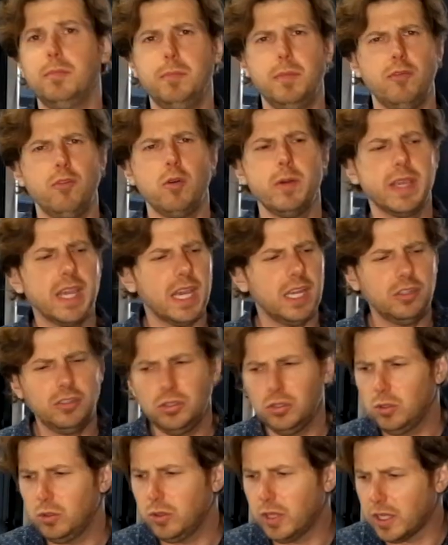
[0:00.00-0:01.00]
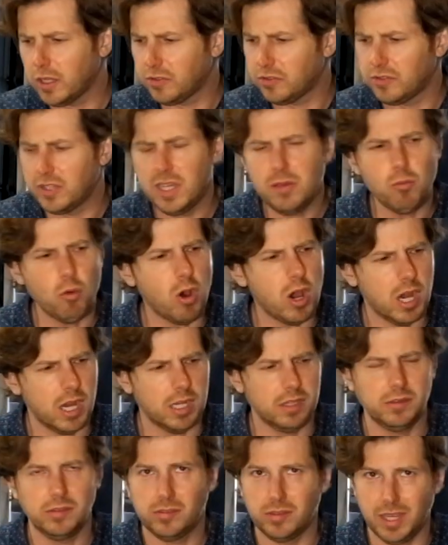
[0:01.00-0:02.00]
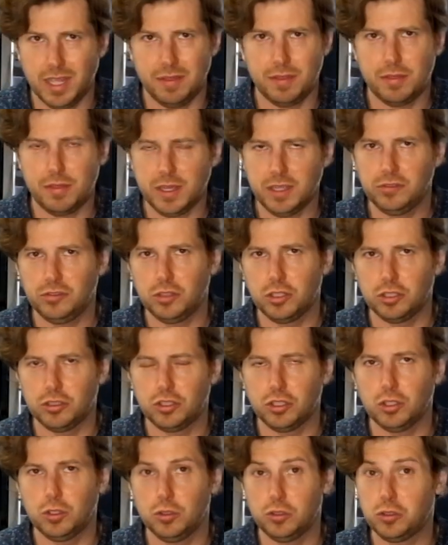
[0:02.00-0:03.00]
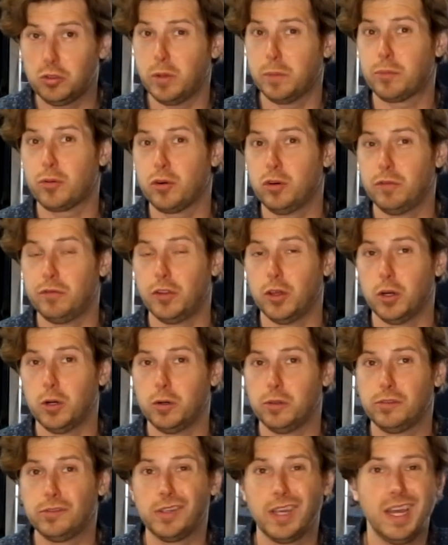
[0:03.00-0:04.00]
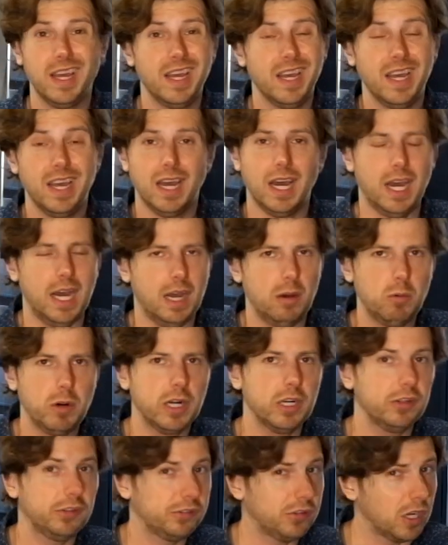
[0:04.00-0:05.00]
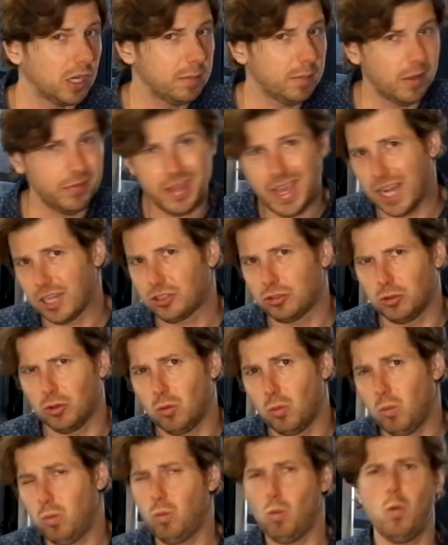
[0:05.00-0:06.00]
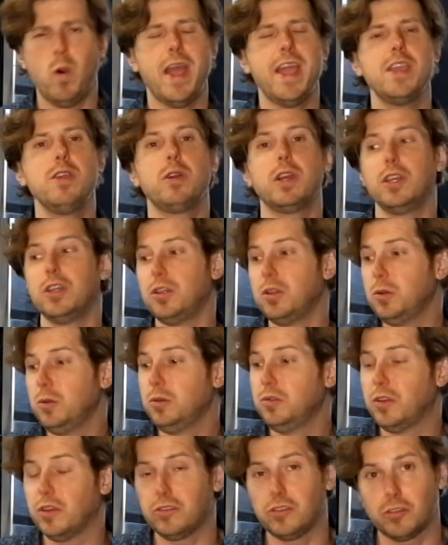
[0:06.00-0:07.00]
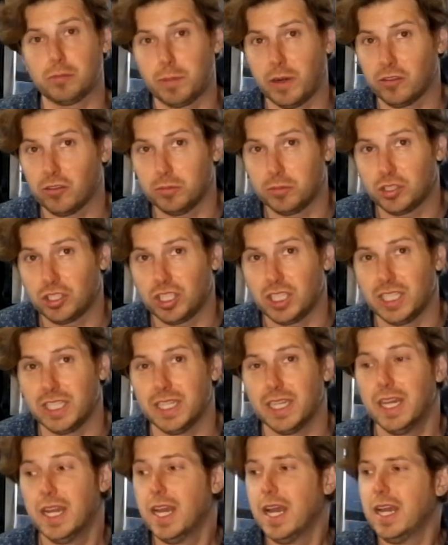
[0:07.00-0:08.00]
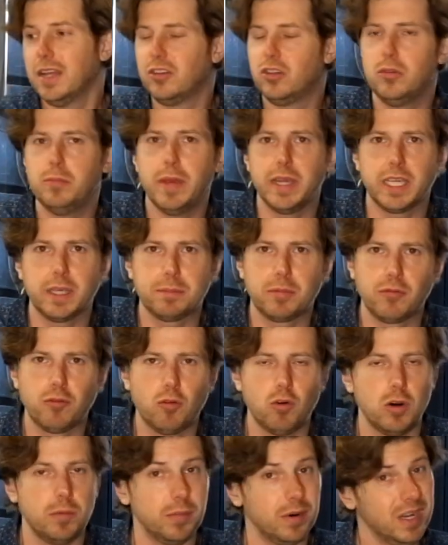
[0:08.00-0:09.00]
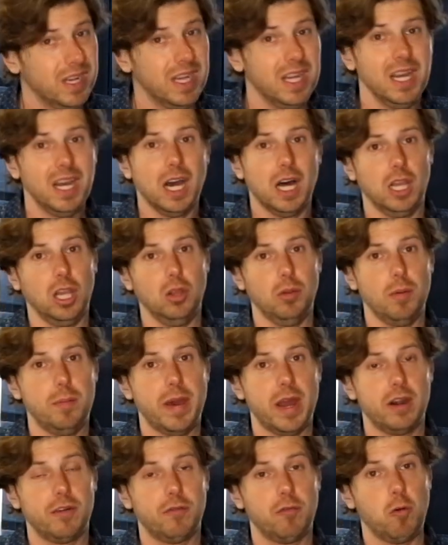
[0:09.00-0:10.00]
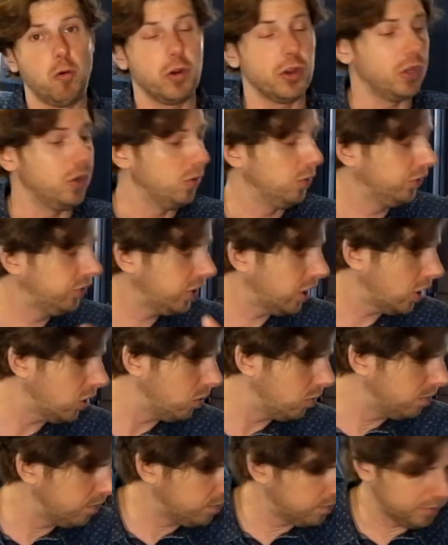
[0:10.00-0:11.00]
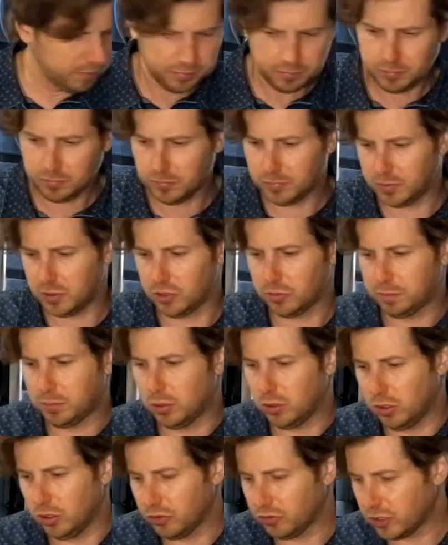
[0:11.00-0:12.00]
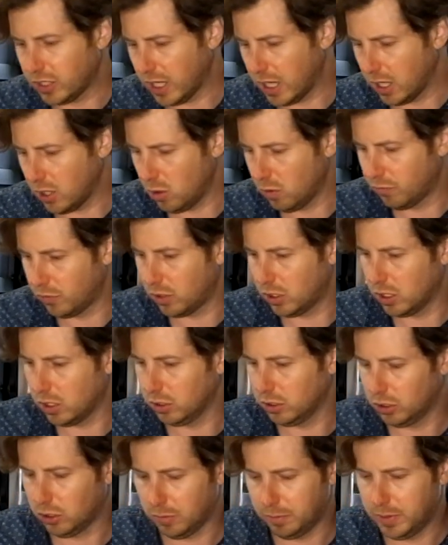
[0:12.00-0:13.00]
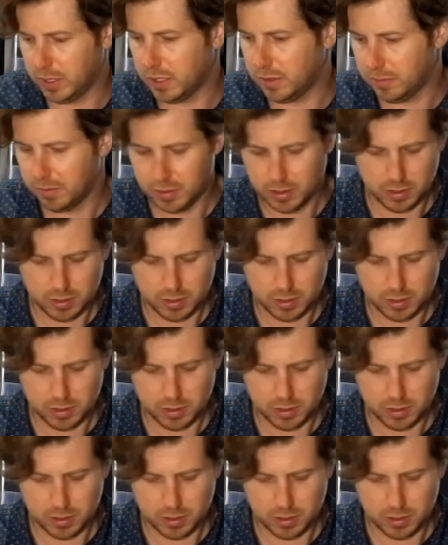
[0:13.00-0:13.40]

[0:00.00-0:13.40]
before we get into the steam wands and things you could do to improve those, we're gonna just talk about the actual way you can use this espresso machine to make it perform a little bit better for you. So I'm gonna just pull this guy over a little bit.